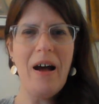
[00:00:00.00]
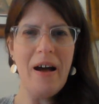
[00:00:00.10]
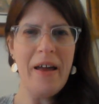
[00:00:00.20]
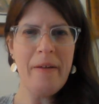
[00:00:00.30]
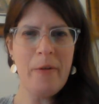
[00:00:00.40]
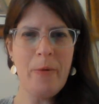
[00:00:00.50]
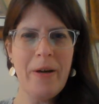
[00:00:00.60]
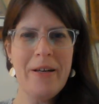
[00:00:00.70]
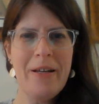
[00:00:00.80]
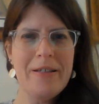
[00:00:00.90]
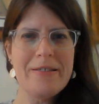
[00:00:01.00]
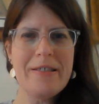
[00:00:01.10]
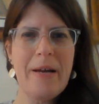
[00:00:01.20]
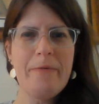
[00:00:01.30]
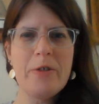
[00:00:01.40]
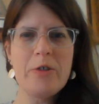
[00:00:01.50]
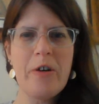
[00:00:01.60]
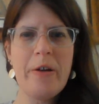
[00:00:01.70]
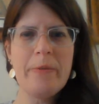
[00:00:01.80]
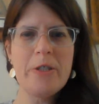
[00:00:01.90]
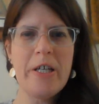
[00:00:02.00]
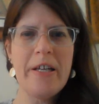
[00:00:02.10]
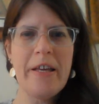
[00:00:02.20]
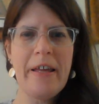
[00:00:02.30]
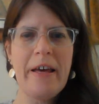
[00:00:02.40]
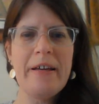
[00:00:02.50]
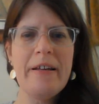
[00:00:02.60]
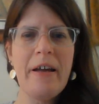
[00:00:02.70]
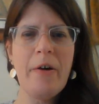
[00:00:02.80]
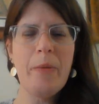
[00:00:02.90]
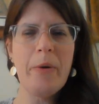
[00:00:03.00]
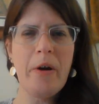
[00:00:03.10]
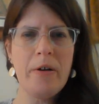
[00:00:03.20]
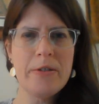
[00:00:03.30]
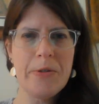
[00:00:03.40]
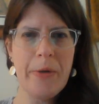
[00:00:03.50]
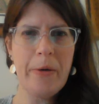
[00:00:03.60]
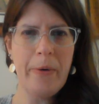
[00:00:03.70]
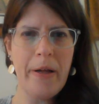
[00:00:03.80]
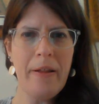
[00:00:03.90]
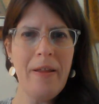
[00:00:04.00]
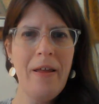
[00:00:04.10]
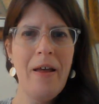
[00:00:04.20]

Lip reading: Hi everyone, it's time for Drawing with Jenny again. I hope you're all doing well.